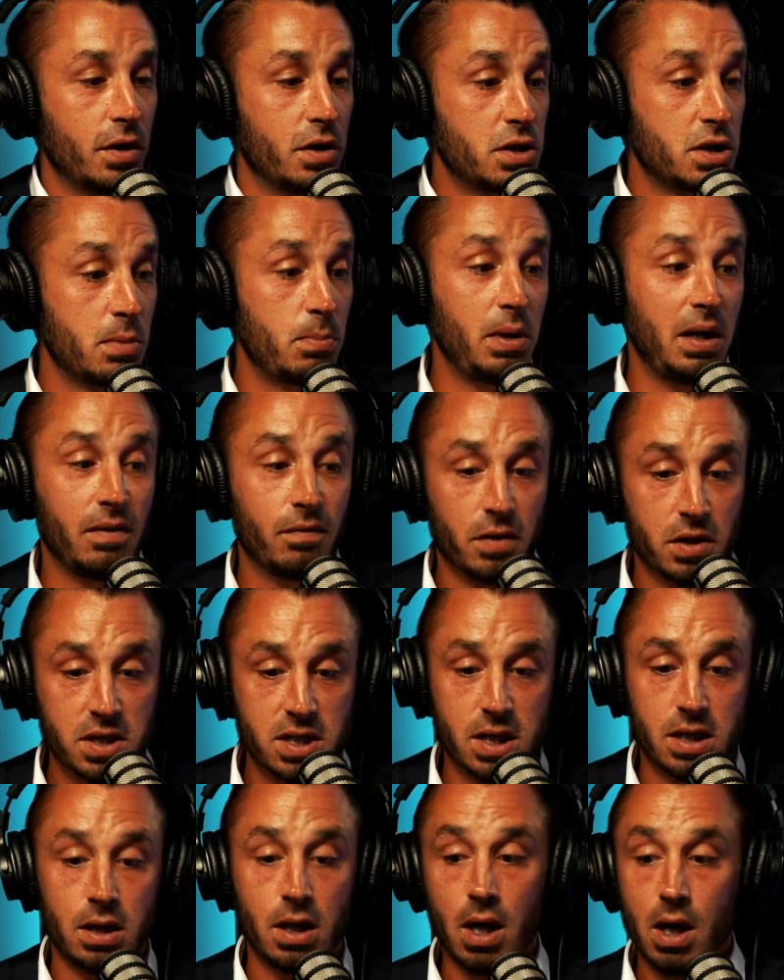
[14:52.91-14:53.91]
to
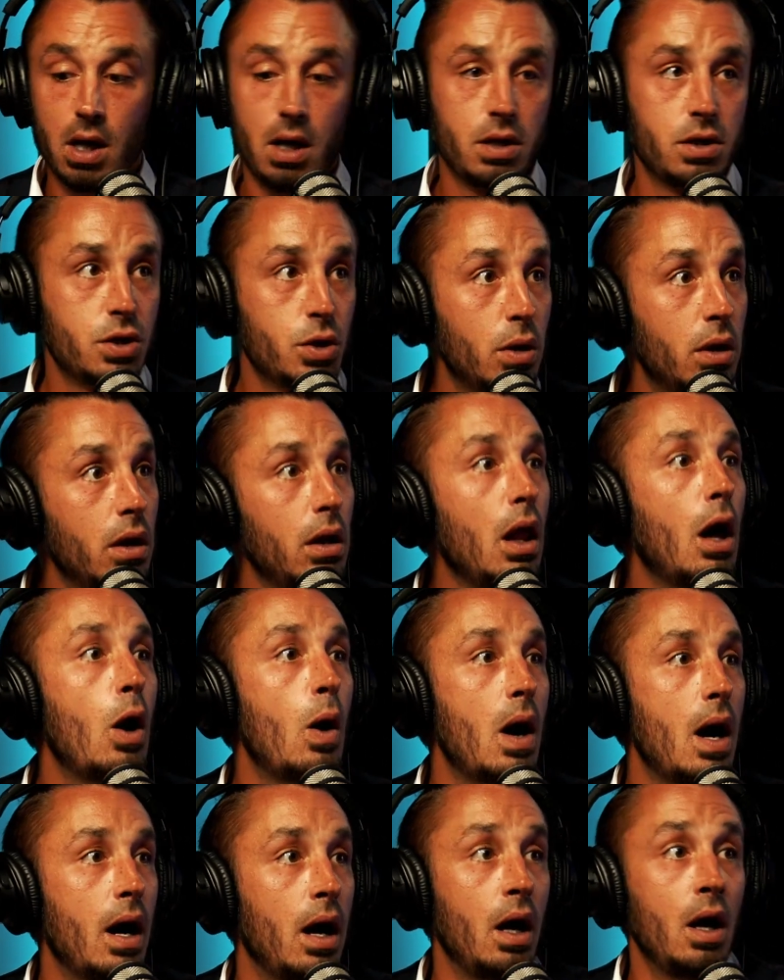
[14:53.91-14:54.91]
Beaverton, to
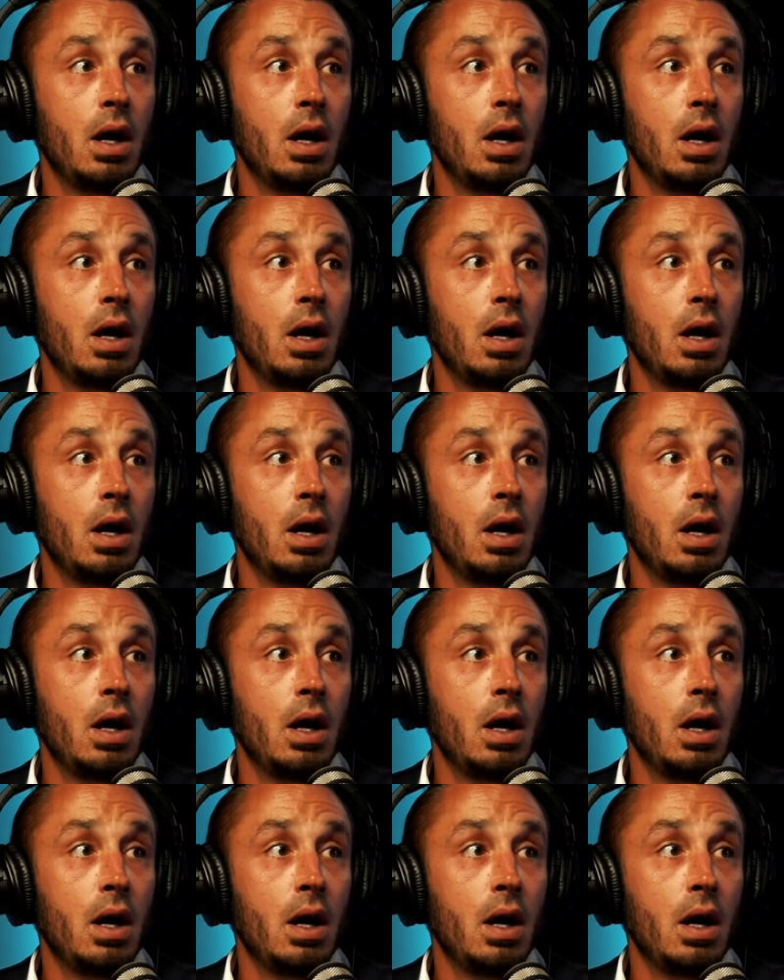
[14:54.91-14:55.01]
Aloha,